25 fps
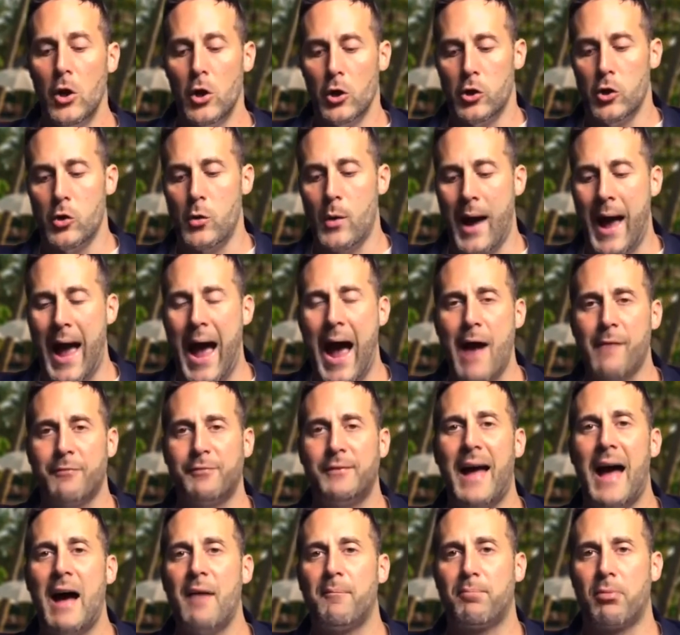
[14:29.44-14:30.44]
You have
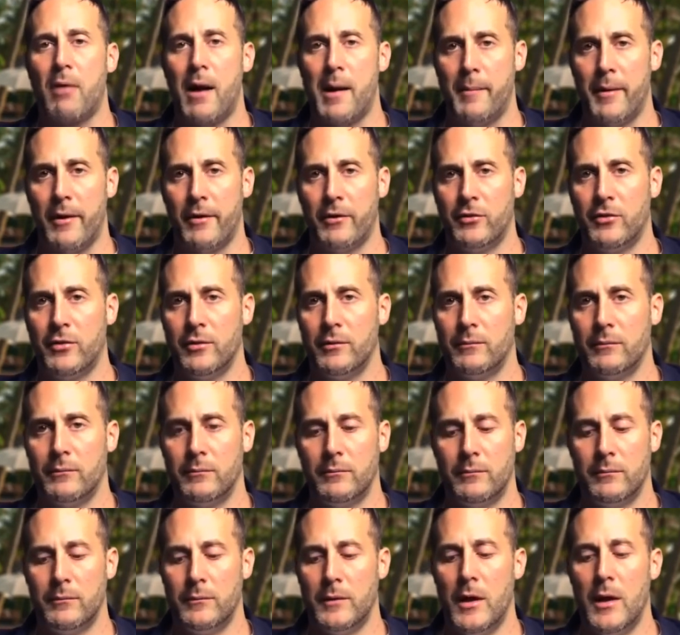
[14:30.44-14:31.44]
to have primaries.
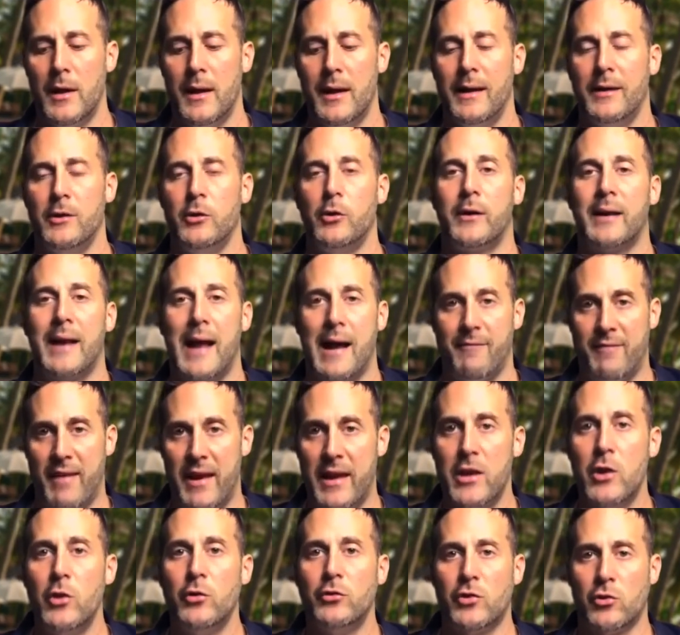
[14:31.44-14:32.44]
You can have
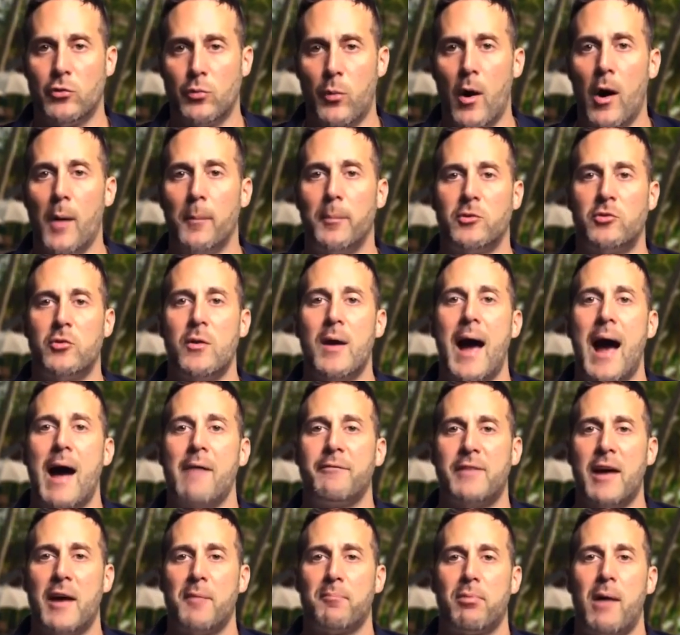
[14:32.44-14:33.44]
AUs as well, but you
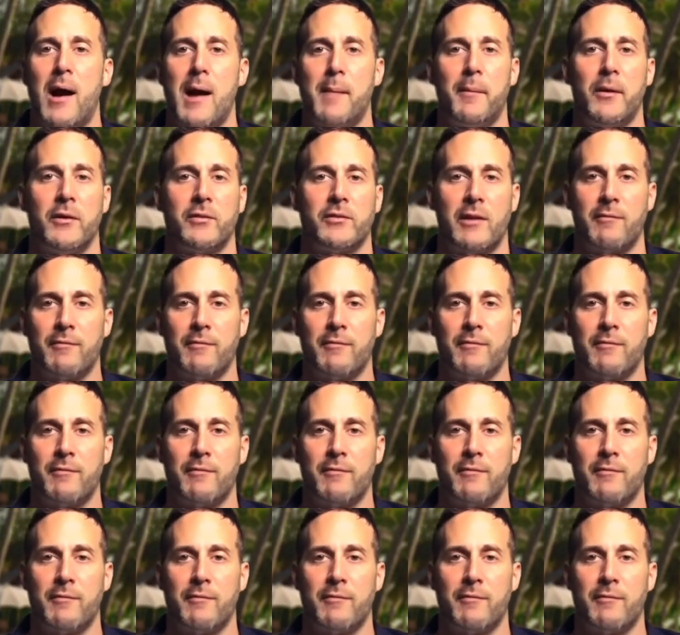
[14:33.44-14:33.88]
have to have primaries.